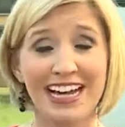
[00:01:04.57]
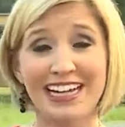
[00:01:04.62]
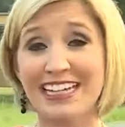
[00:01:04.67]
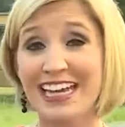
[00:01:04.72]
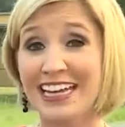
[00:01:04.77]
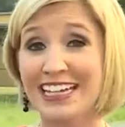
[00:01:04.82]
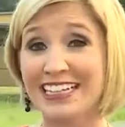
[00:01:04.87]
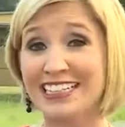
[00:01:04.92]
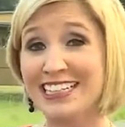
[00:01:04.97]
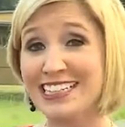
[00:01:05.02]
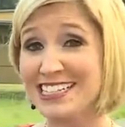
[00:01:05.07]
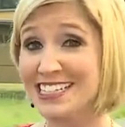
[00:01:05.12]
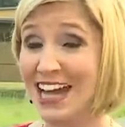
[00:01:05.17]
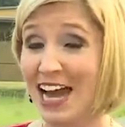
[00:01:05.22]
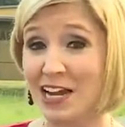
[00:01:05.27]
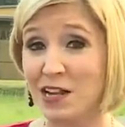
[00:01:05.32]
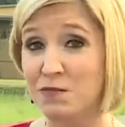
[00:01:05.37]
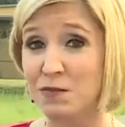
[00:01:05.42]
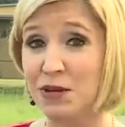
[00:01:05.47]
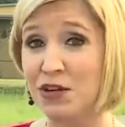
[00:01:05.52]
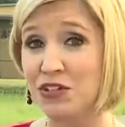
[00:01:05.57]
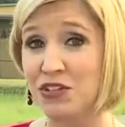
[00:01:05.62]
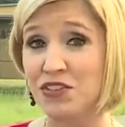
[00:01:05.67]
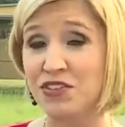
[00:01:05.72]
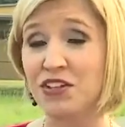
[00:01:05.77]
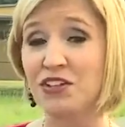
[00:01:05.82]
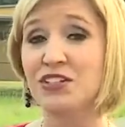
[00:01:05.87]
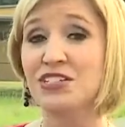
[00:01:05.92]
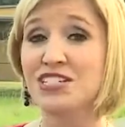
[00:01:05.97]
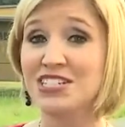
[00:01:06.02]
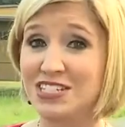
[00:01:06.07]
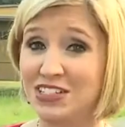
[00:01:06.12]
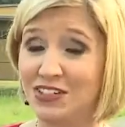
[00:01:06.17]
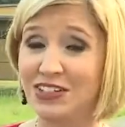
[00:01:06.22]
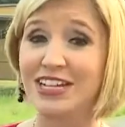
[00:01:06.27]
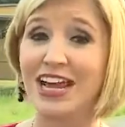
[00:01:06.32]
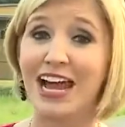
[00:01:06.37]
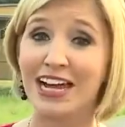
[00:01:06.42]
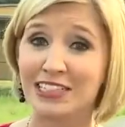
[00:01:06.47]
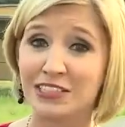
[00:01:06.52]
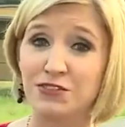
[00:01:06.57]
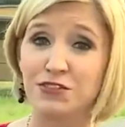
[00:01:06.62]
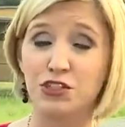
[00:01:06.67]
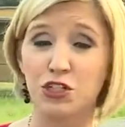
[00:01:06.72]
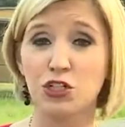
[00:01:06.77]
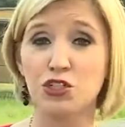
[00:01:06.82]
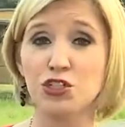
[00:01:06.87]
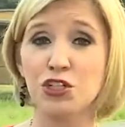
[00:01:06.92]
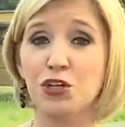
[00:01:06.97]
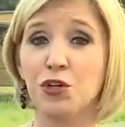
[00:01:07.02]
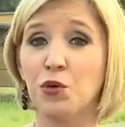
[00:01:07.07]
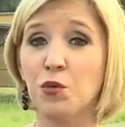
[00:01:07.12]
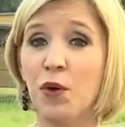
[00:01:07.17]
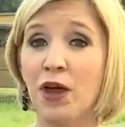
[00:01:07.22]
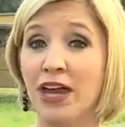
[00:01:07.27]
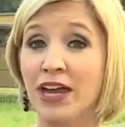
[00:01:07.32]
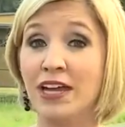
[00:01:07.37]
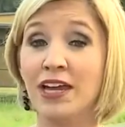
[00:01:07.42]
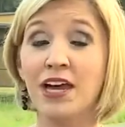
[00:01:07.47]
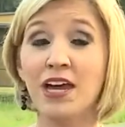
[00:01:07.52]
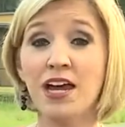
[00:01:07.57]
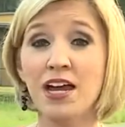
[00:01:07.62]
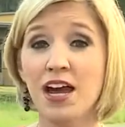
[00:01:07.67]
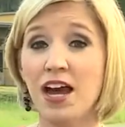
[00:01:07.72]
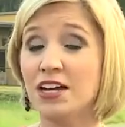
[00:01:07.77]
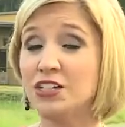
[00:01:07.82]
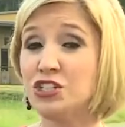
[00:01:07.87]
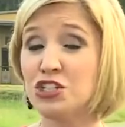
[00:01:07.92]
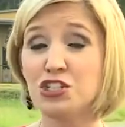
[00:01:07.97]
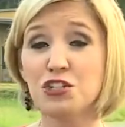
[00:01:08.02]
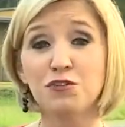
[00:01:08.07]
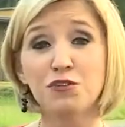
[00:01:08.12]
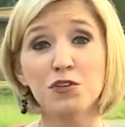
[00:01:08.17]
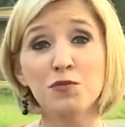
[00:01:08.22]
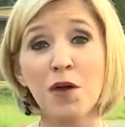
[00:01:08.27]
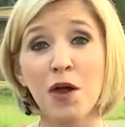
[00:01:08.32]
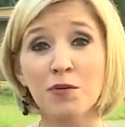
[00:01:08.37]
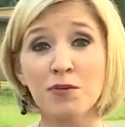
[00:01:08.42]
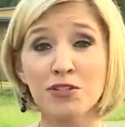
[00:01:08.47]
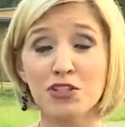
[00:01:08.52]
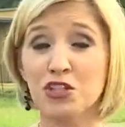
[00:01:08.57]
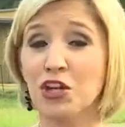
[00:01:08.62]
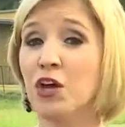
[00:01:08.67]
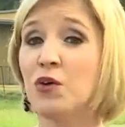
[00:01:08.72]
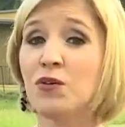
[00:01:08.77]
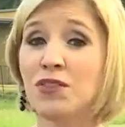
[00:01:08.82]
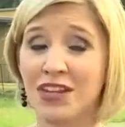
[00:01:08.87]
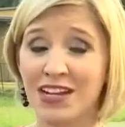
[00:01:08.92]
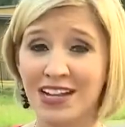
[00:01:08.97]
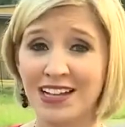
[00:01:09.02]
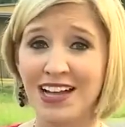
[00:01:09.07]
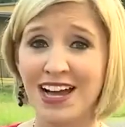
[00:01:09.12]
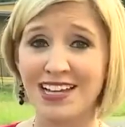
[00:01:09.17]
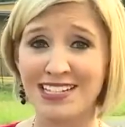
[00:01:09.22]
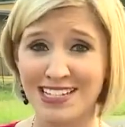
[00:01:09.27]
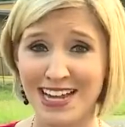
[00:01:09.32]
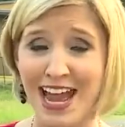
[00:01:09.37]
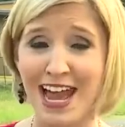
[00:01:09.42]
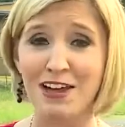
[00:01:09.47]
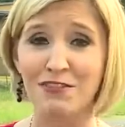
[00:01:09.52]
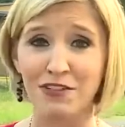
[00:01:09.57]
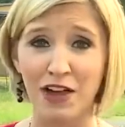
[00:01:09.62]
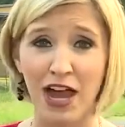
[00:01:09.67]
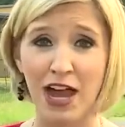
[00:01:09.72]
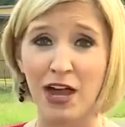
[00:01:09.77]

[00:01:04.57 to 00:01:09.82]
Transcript: Again, it does not appear that there is still an active search underway. Uh, just a few moments ago, within the last half